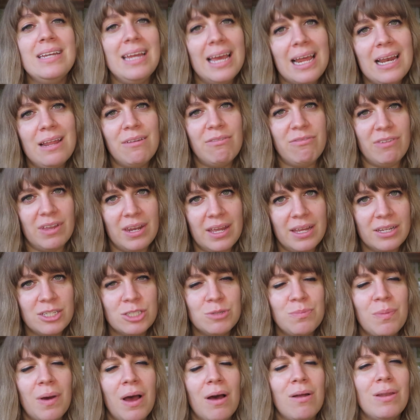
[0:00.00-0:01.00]
nearly
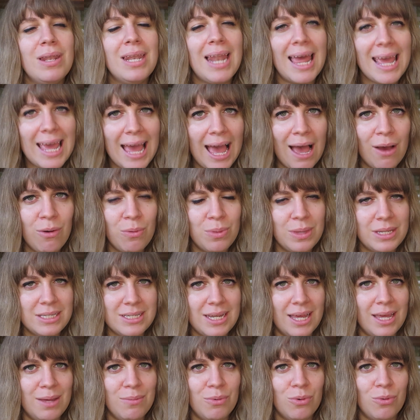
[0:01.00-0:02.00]
finished, but I'll lay it out on the
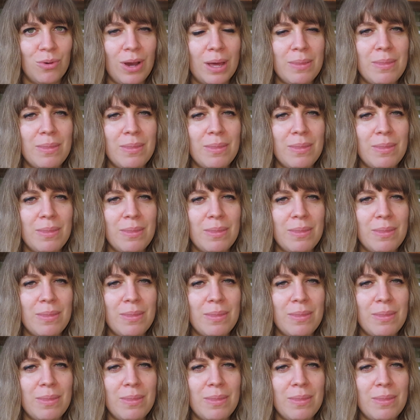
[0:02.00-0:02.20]
table